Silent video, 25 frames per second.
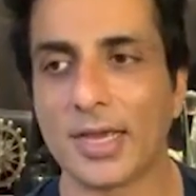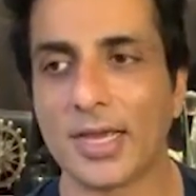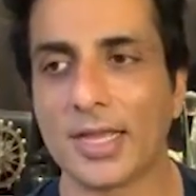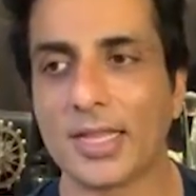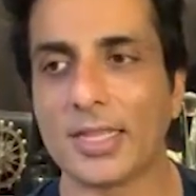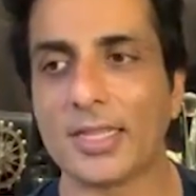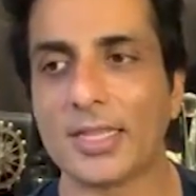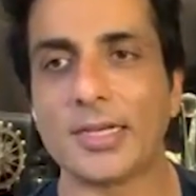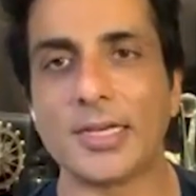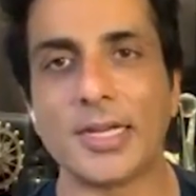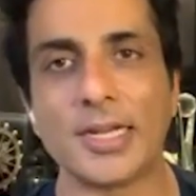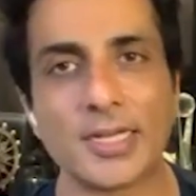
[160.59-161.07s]

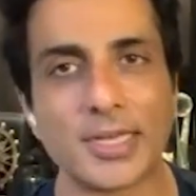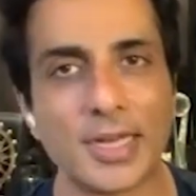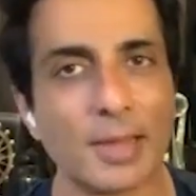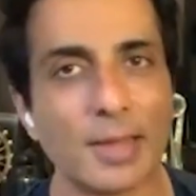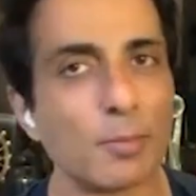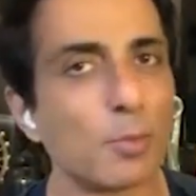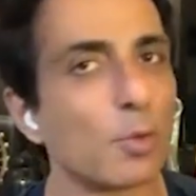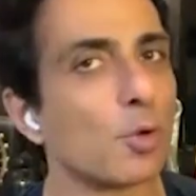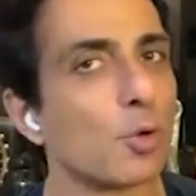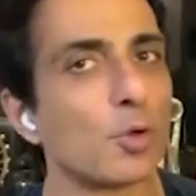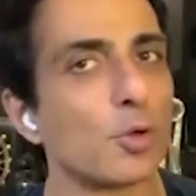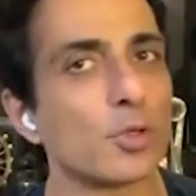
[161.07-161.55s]
The
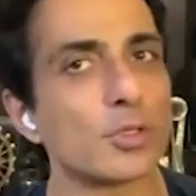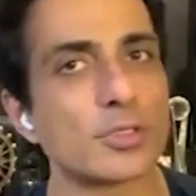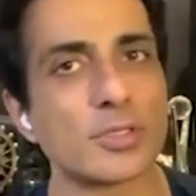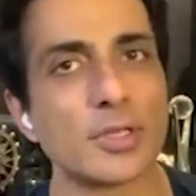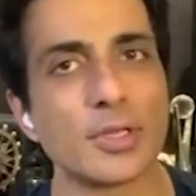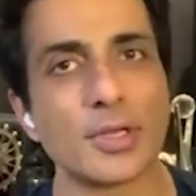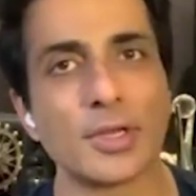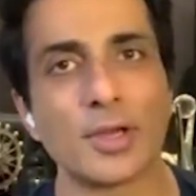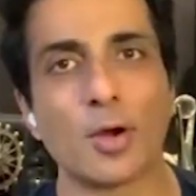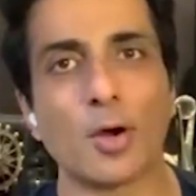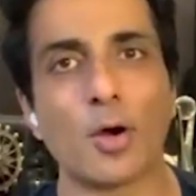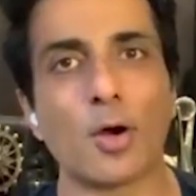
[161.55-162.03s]
daytime
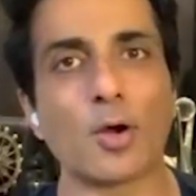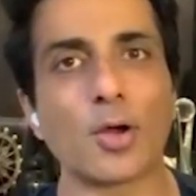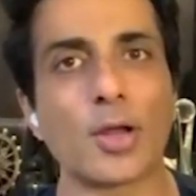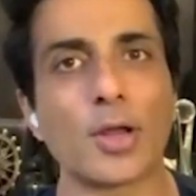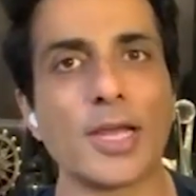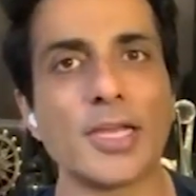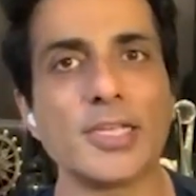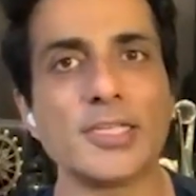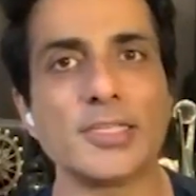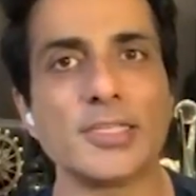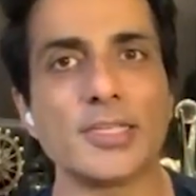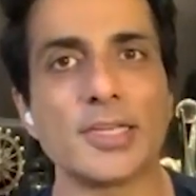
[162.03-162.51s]
goes
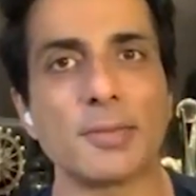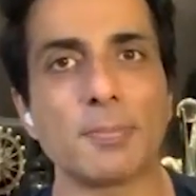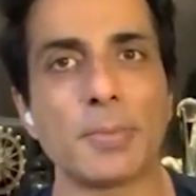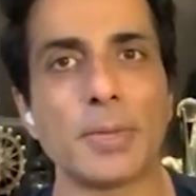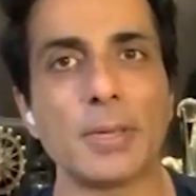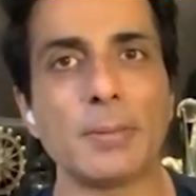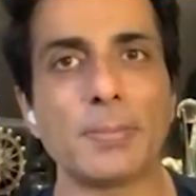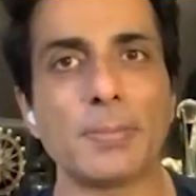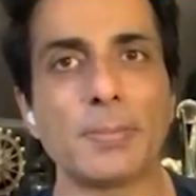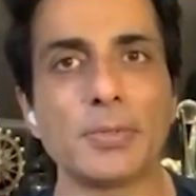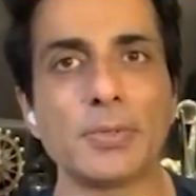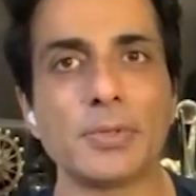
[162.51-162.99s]
organizing
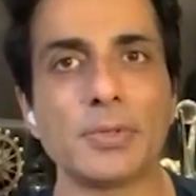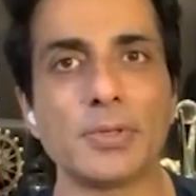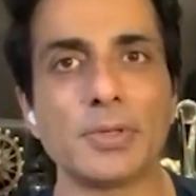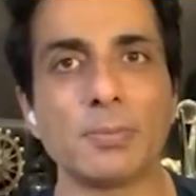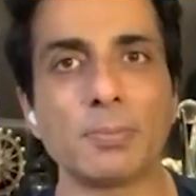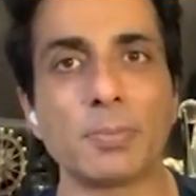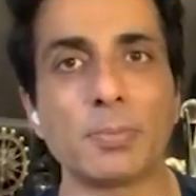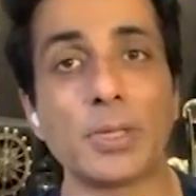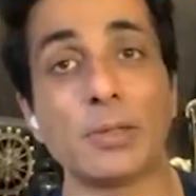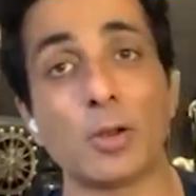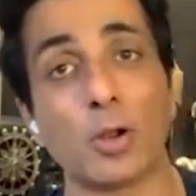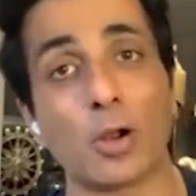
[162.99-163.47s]
people.
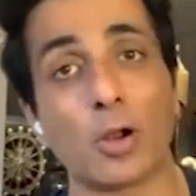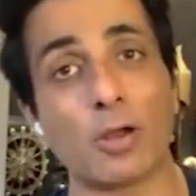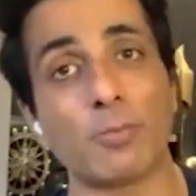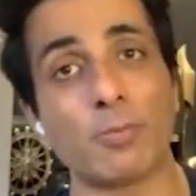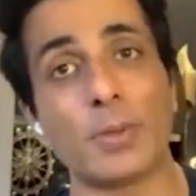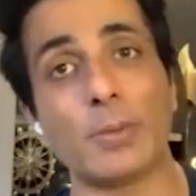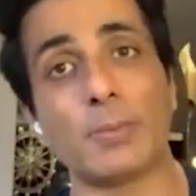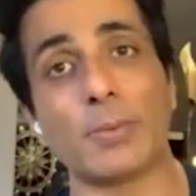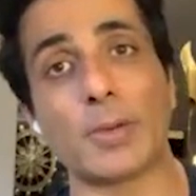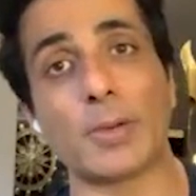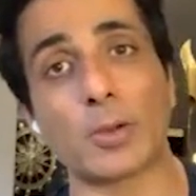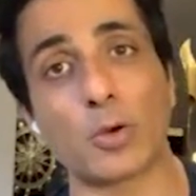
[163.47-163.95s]
A lot
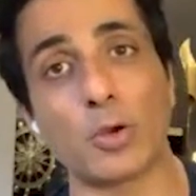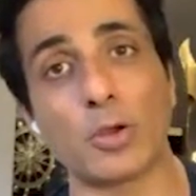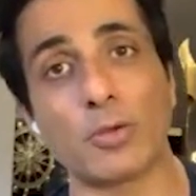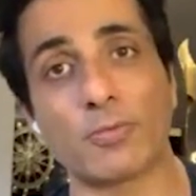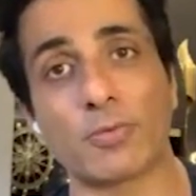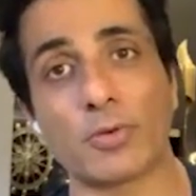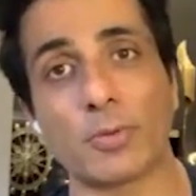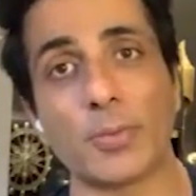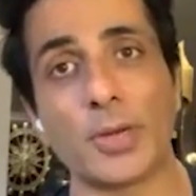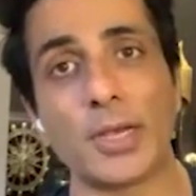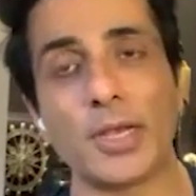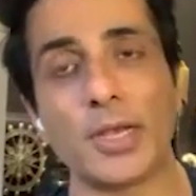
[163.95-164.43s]
of people are going
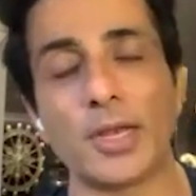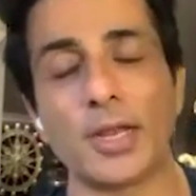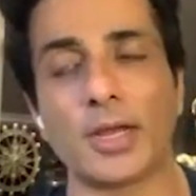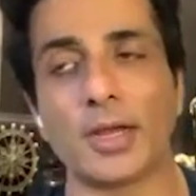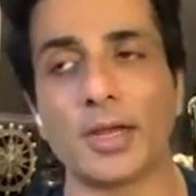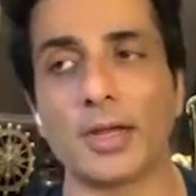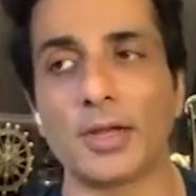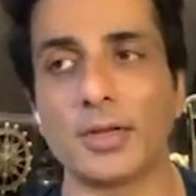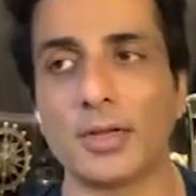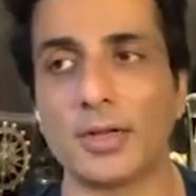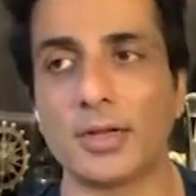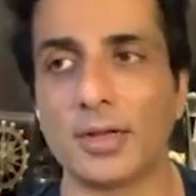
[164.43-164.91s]
from
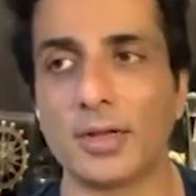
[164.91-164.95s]
India